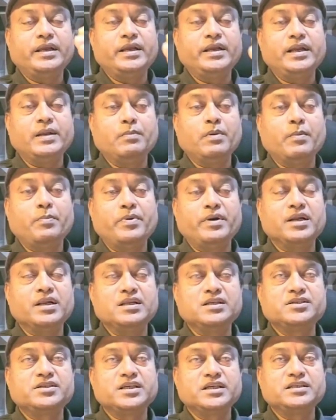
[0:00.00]
in
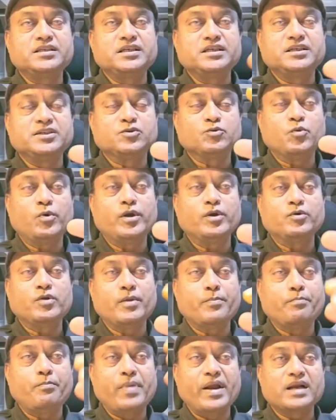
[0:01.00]
developmental step it is going
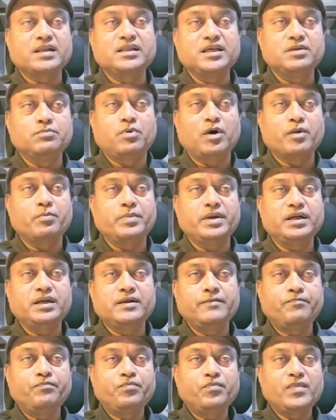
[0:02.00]
to impact the
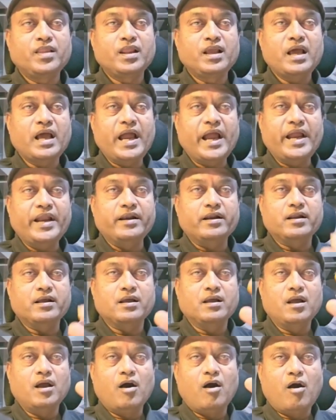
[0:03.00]
environment, and
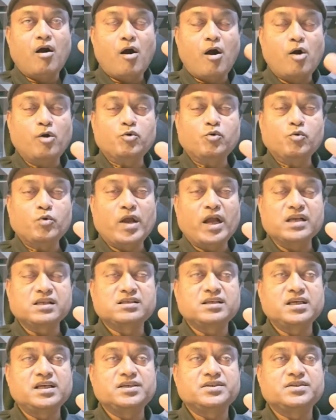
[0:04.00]
how to
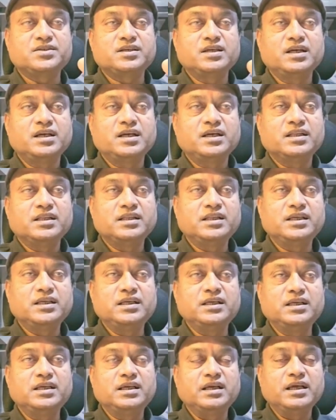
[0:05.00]
assess
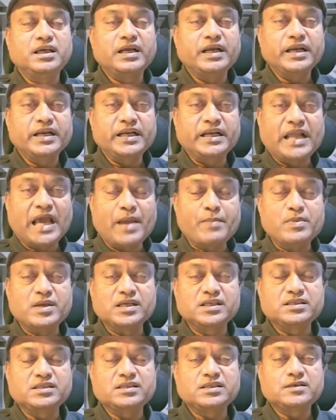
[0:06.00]
the
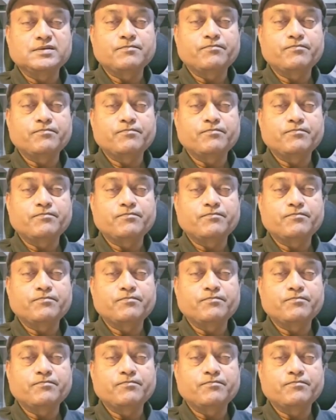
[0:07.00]
damage